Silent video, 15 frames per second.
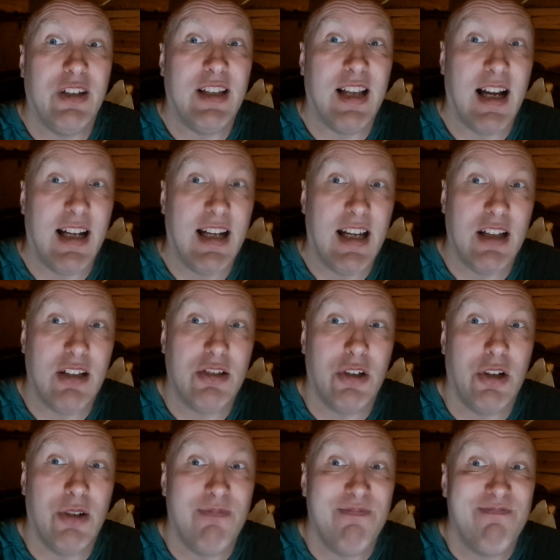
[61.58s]
the
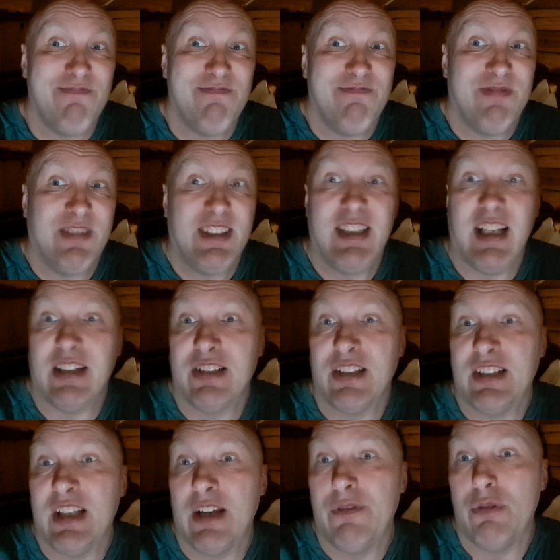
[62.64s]
director 6 or
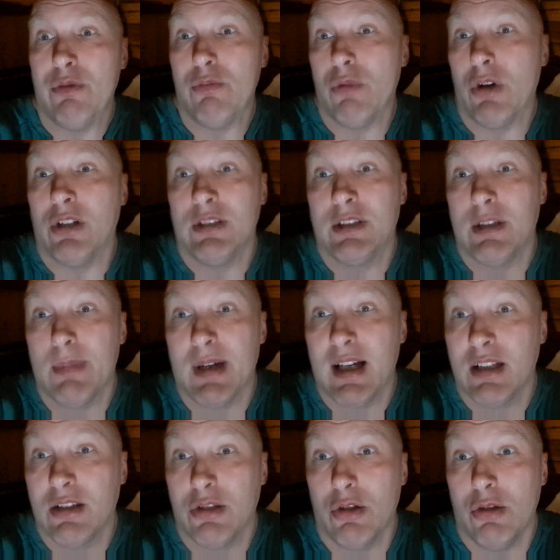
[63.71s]
7 Rotten
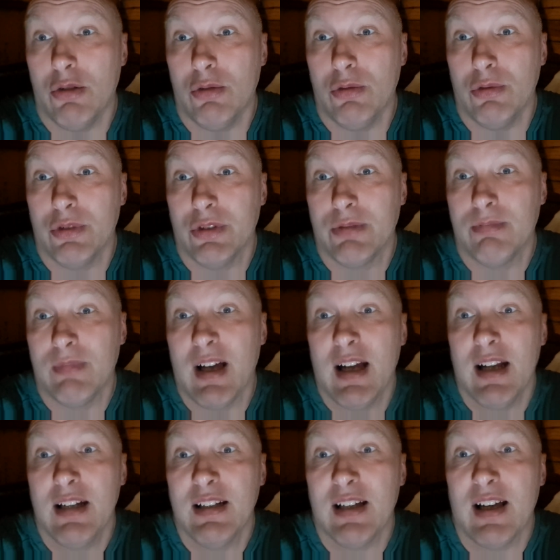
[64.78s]
Tomatoes.
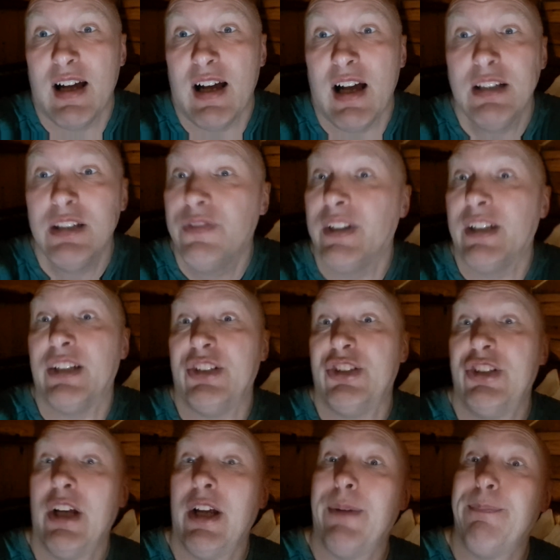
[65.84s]
And I just think it's
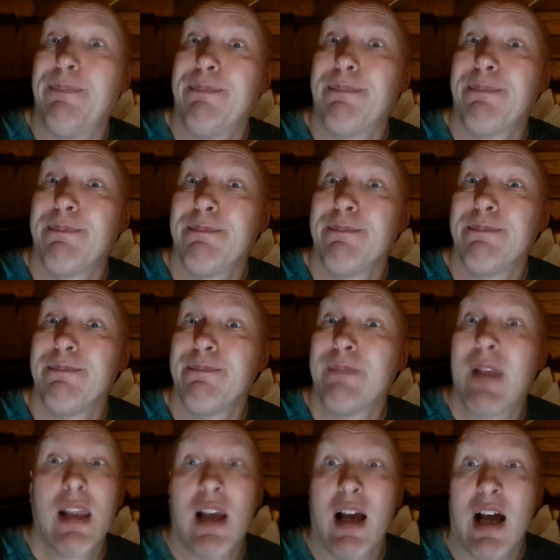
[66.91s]
shit.
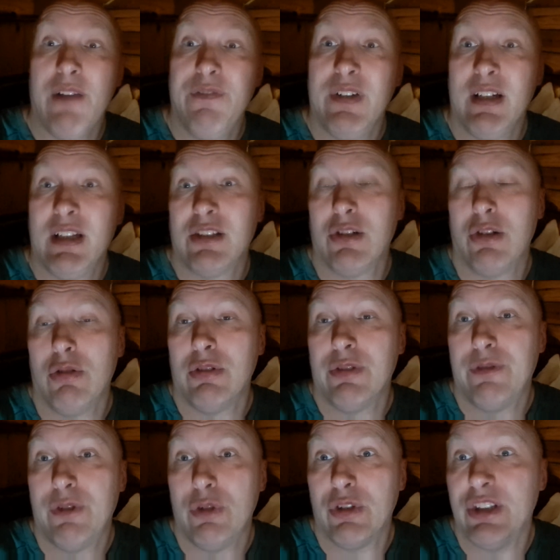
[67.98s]
I think it's a load of
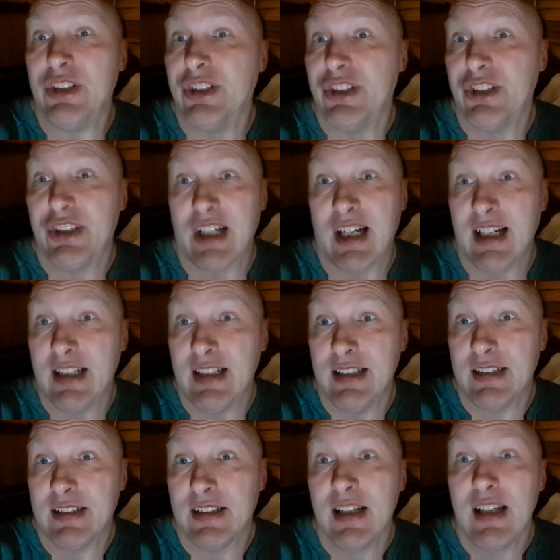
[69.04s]
fucking
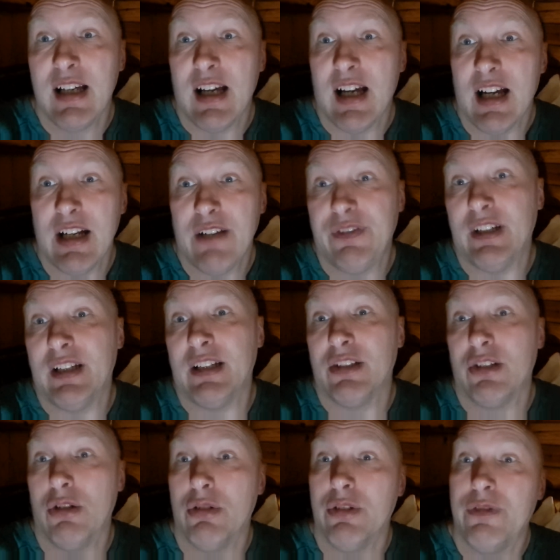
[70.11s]
shite. And I think it's
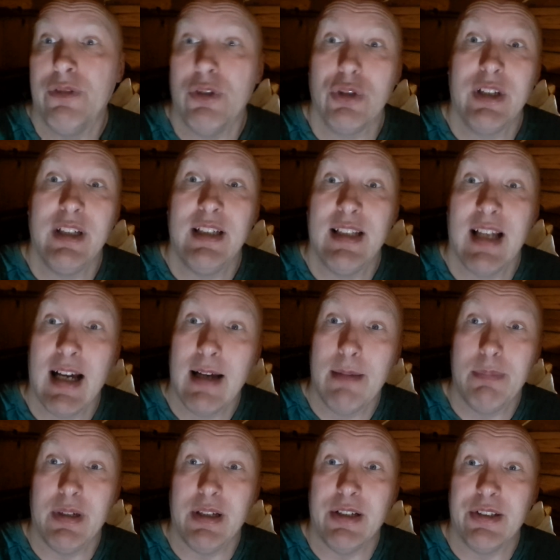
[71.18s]
a load of fucking
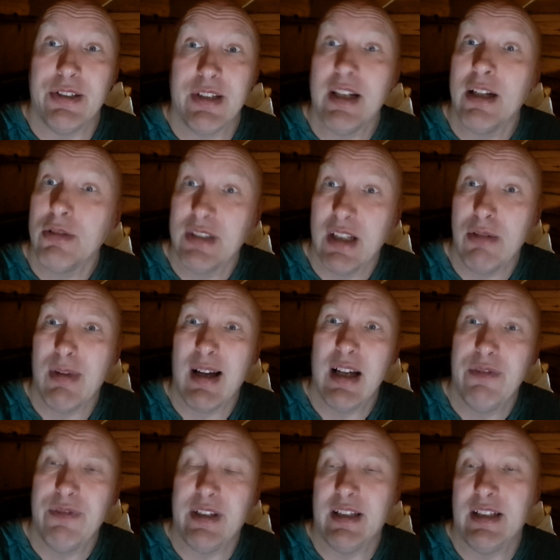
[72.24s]
darbids. And also
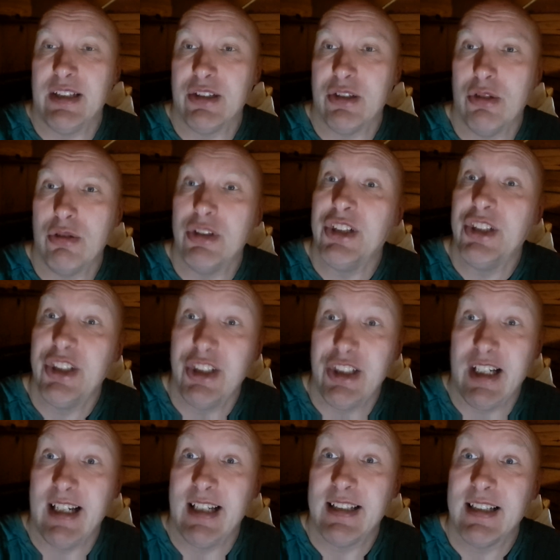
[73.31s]
I think it's a load of
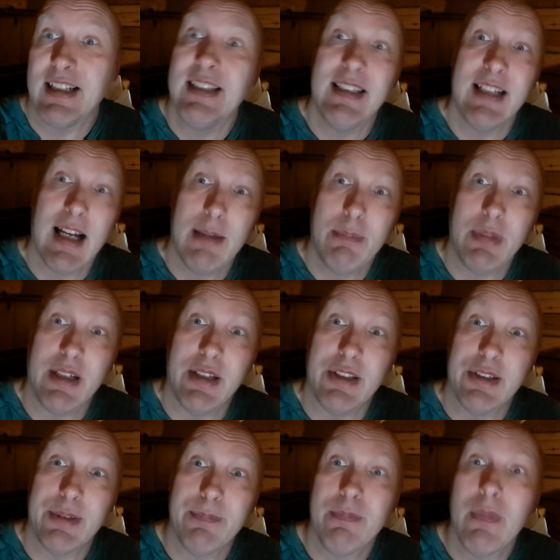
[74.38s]
shit and
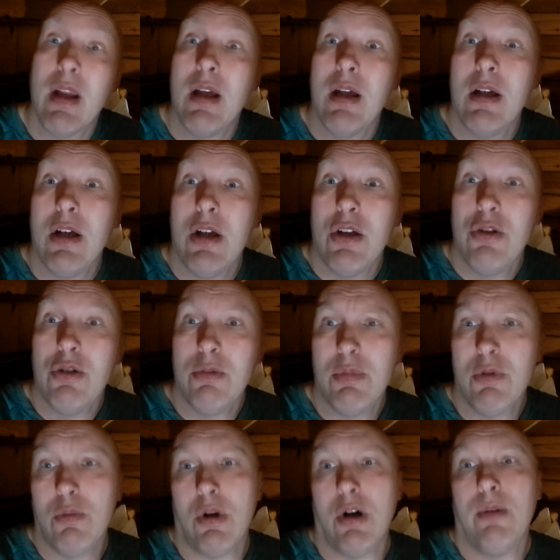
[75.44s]
darbids.
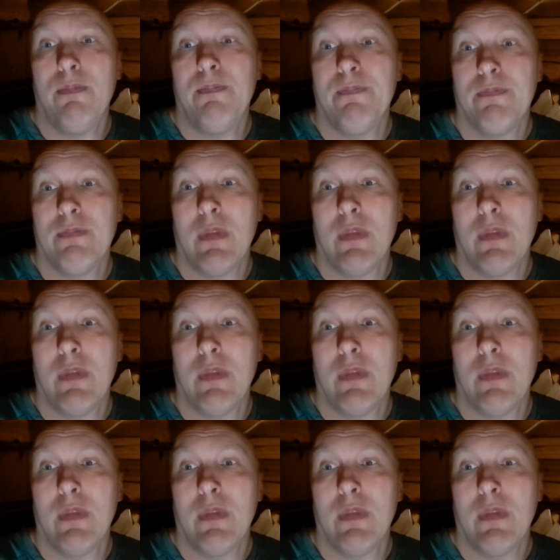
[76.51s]
Number one,